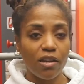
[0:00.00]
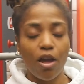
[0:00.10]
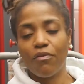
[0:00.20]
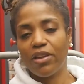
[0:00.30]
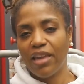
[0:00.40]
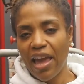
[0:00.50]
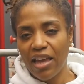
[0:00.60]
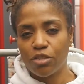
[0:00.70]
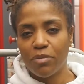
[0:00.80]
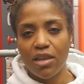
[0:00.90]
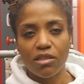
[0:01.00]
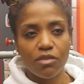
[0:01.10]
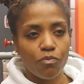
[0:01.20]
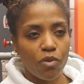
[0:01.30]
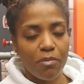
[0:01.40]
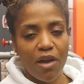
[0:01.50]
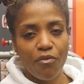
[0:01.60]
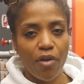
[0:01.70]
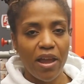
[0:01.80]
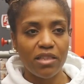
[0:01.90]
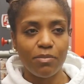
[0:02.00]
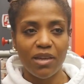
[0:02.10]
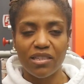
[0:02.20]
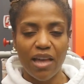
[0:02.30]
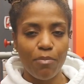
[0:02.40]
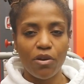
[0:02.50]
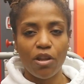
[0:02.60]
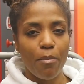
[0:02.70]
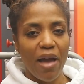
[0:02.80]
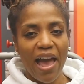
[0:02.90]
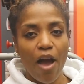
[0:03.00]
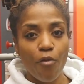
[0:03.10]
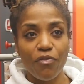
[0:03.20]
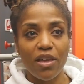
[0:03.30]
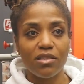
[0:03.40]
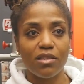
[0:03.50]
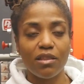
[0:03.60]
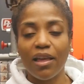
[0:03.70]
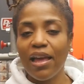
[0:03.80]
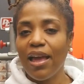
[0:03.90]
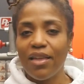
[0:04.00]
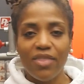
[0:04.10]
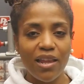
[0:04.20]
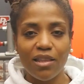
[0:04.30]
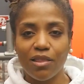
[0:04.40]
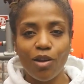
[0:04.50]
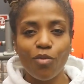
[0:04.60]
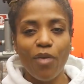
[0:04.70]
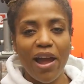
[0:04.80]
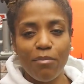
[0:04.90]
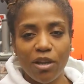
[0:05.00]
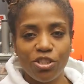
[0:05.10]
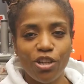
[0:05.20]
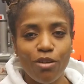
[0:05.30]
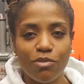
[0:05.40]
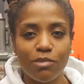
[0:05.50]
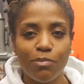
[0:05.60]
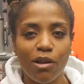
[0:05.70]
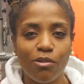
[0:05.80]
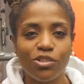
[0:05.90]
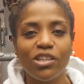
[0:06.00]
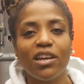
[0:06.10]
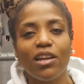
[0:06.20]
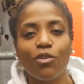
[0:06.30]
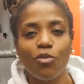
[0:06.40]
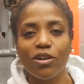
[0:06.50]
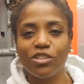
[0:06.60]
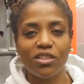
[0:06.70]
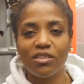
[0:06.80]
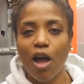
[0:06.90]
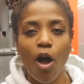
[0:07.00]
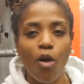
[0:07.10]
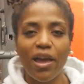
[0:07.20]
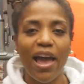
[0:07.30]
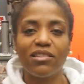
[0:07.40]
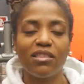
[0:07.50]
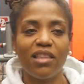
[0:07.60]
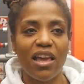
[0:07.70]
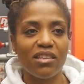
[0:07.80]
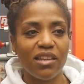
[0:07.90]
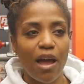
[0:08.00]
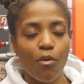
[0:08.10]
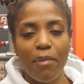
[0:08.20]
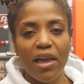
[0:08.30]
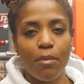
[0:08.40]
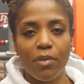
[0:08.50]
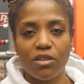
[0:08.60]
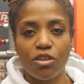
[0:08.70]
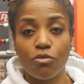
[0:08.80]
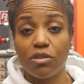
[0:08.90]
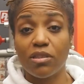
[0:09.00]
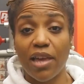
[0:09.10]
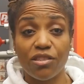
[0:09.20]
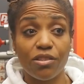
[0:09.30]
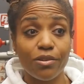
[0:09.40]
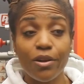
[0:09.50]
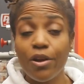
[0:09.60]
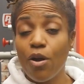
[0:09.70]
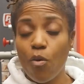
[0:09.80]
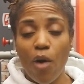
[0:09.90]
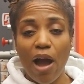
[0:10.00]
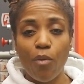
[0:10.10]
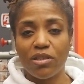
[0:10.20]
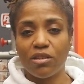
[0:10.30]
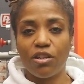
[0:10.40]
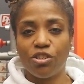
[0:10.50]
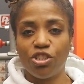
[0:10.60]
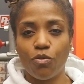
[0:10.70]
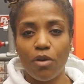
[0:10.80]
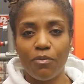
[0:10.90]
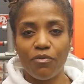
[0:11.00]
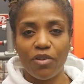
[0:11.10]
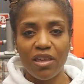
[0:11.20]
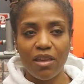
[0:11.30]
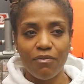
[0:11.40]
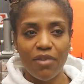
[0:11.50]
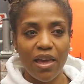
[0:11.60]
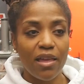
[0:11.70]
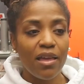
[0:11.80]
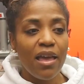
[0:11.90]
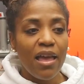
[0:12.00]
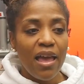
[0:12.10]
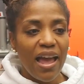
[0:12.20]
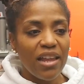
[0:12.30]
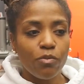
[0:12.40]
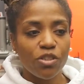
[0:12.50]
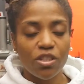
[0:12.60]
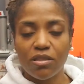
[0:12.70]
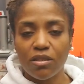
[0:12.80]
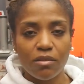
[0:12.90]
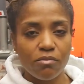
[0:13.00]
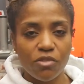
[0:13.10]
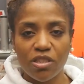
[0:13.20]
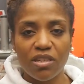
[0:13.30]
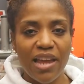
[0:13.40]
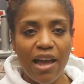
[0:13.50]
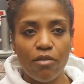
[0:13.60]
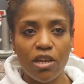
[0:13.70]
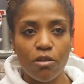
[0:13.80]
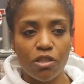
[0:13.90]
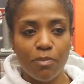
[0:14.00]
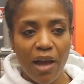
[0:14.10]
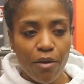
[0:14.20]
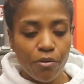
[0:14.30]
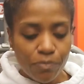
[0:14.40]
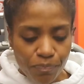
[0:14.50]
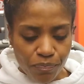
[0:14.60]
off engagements with my friends because I put on my outfits and they didn't look right. My shirt was bulging or just all kinds of things. And I would make up excuses as to why I wasn't going to show up for the event. And it was just a downhill spiral.